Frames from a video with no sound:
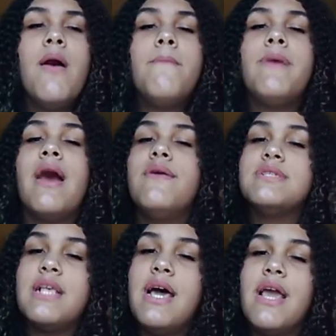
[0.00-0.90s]
But I
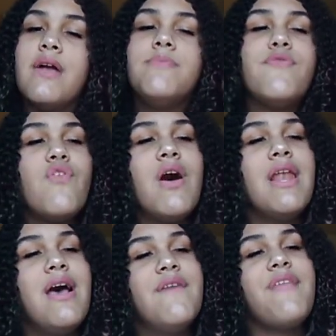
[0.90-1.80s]
was like, before I
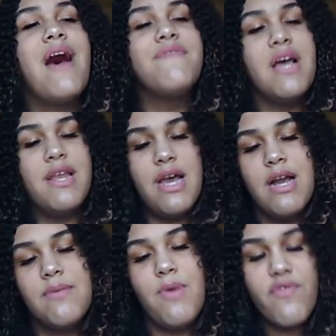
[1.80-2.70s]
left, after I
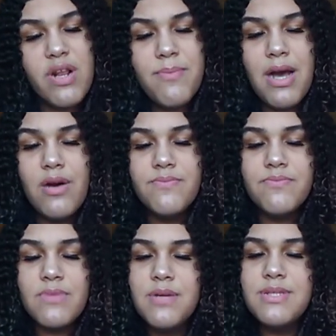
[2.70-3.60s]
knocked both of them out,
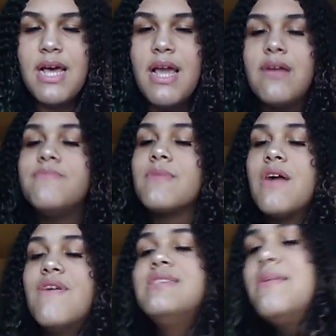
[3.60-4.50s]
I was like,
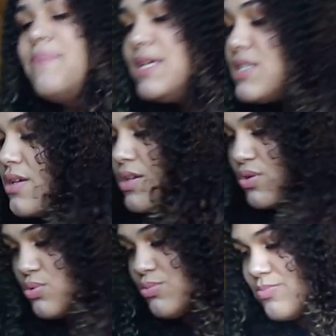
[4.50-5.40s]
rest in peace to
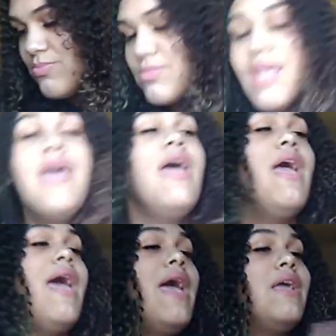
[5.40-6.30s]
you.
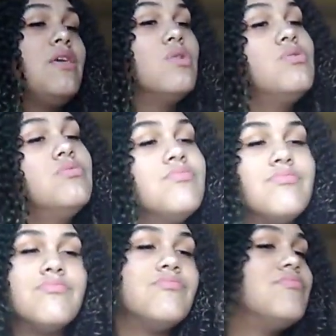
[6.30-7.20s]
And you
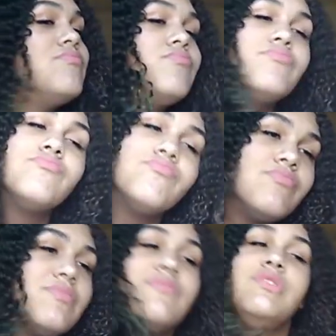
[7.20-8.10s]

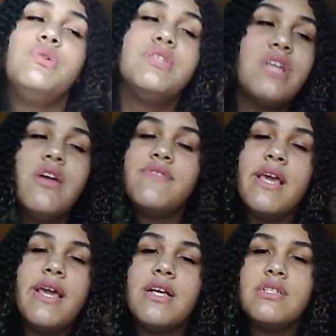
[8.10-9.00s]
deserved
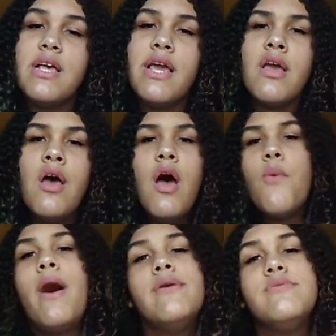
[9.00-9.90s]
it. Because, like,
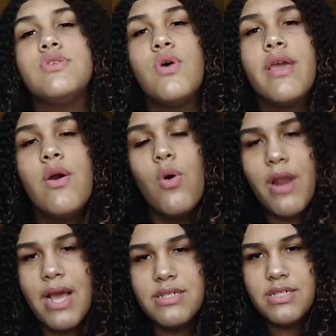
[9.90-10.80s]
why you talking all
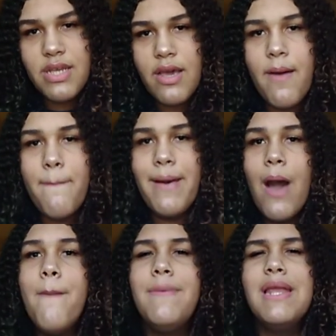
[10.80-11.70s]
that shit
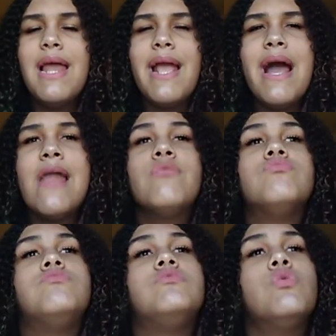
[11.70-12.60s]
about me? Like, I
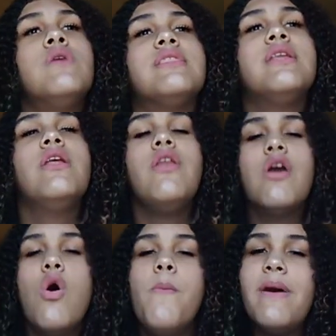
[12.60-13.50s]
don't do nothing to
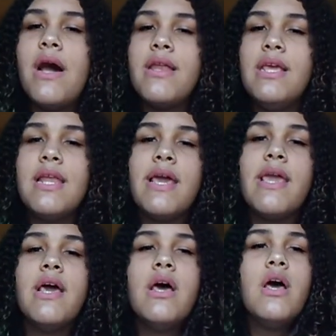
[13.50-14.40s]
nobody. Like,
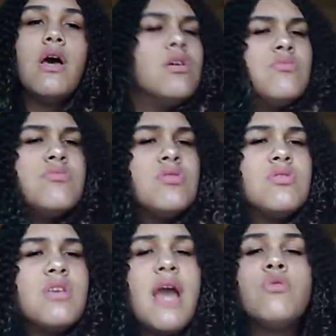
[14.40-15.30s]
I